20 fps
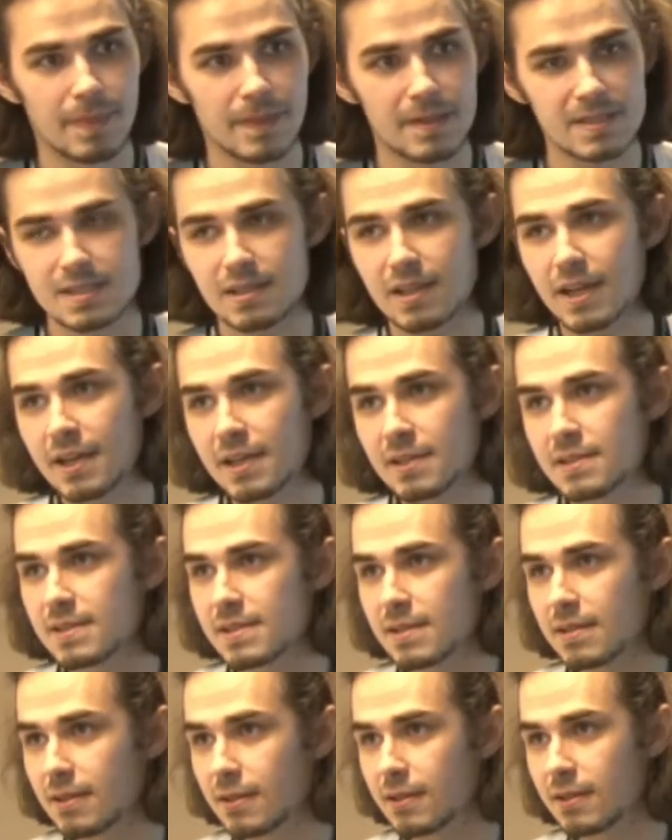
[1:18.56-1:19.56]

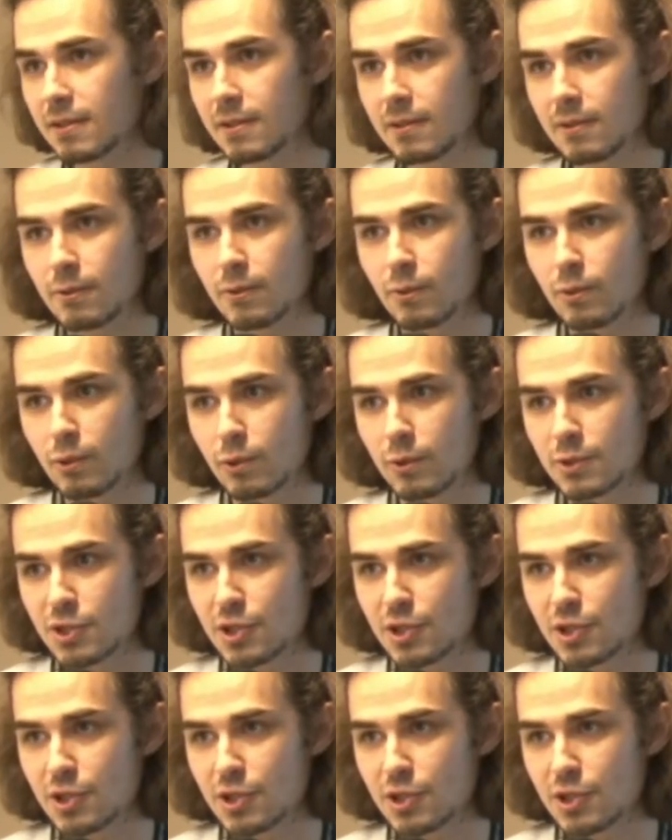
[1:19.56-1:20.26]
slides or